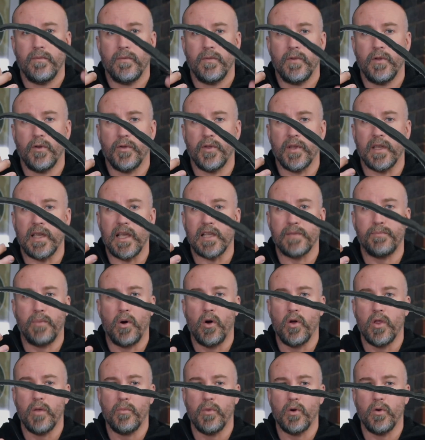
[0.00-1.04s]
Nothing gets
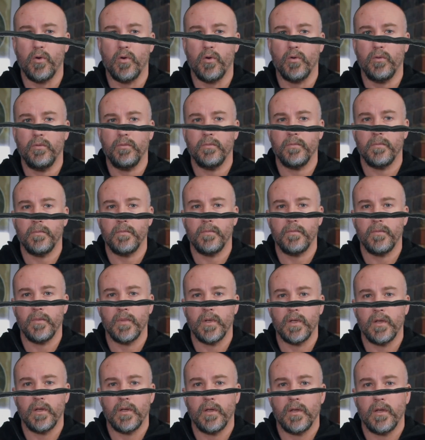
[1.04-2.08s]
by them at all.
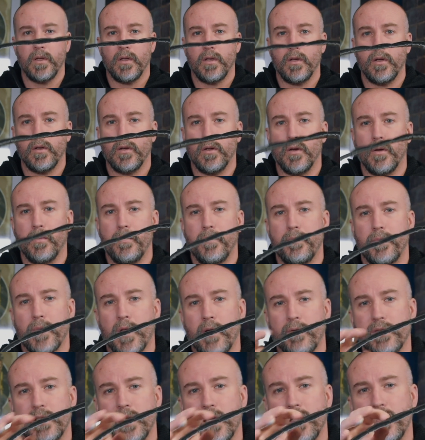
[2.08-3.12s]

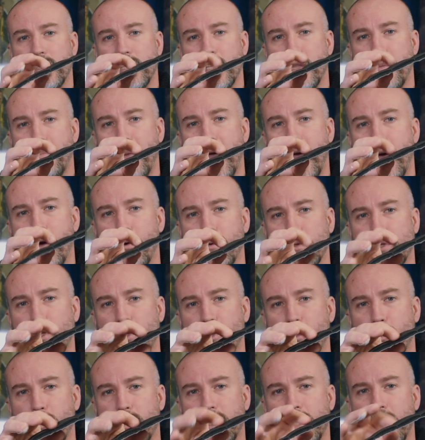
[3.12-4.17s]
Obviously you can see the PALS
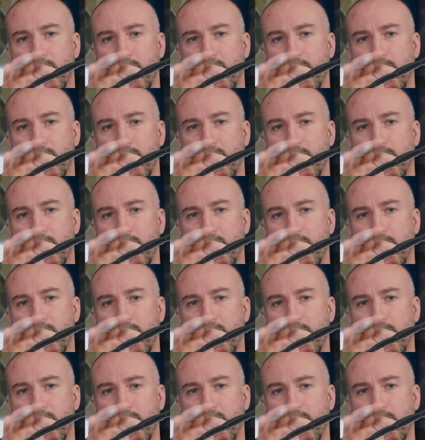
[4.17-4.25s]
loops